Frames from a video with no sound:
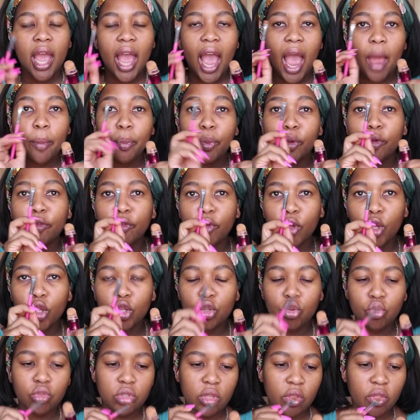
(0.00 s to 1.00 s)
I prefer
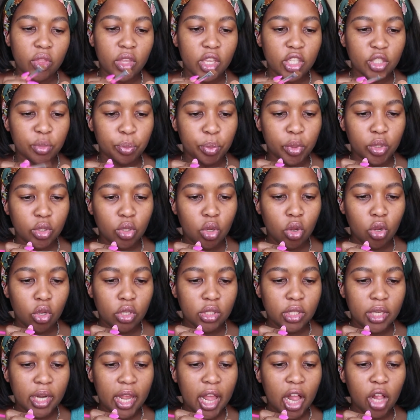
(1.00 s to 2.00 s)
using this
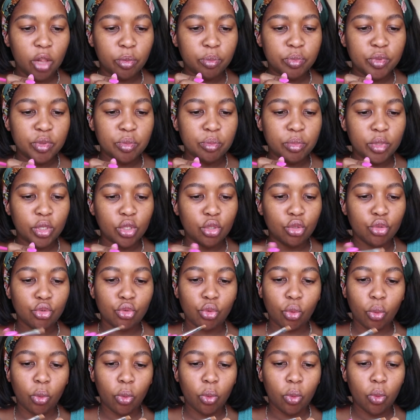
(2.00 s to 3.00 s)
because it helps me
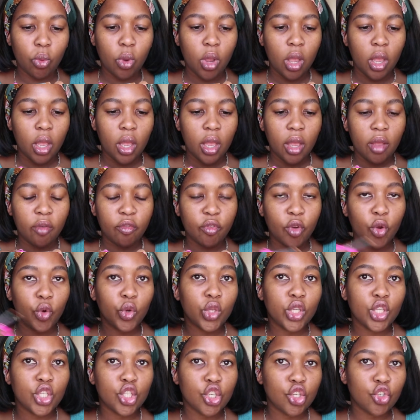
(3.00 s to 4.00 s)
draw
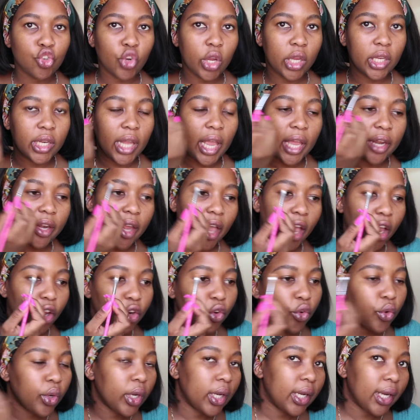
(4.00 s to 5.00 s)
very straight and
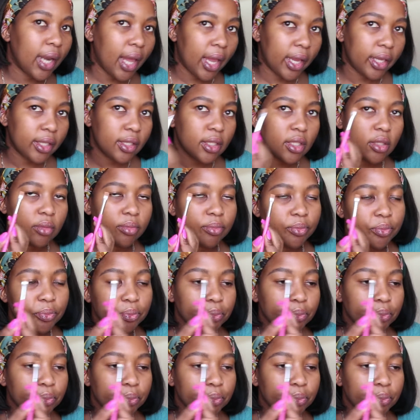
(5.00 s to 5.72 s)
accurate lines.